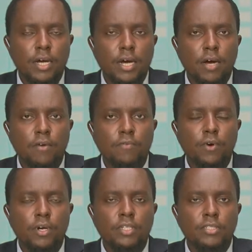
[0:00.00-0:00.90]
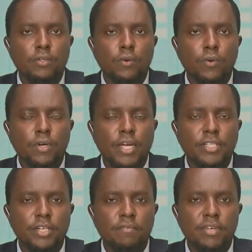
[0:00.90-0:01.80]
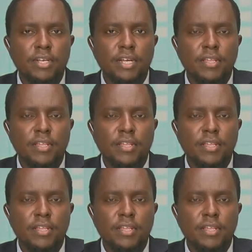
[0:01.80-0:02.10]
uh, our focus on HIV and